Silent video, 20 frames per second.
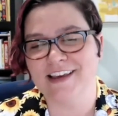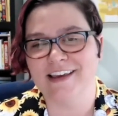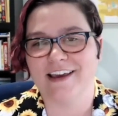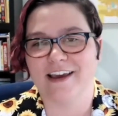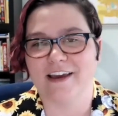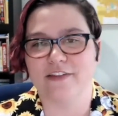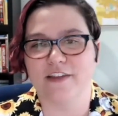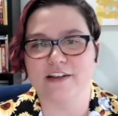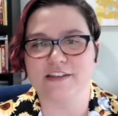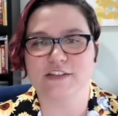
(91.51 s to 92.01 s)

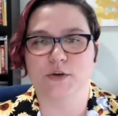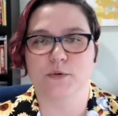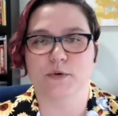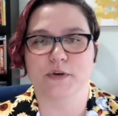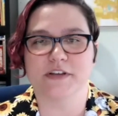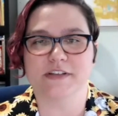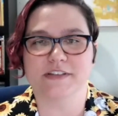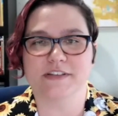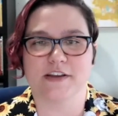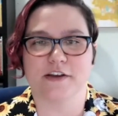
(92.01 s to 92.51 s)
And that's
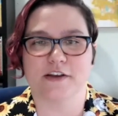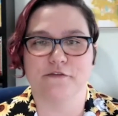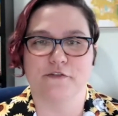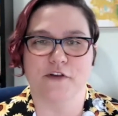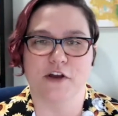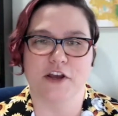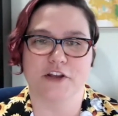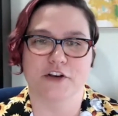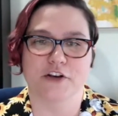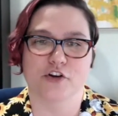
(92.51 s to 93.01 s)
always a
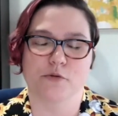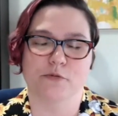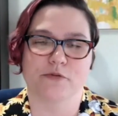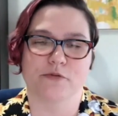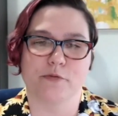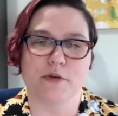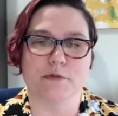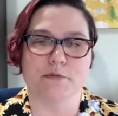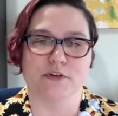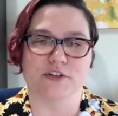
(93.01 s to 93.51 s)
fun group of
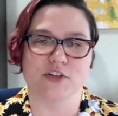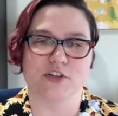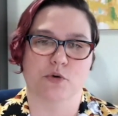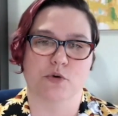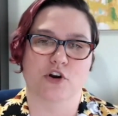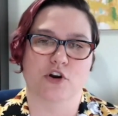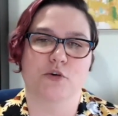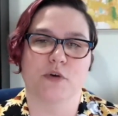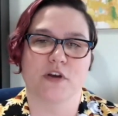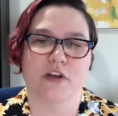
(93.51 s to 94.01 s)
people to
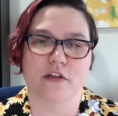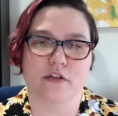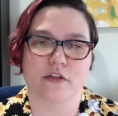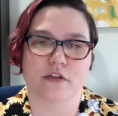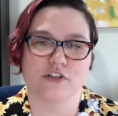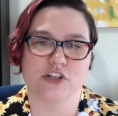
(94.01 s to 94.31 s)
work with,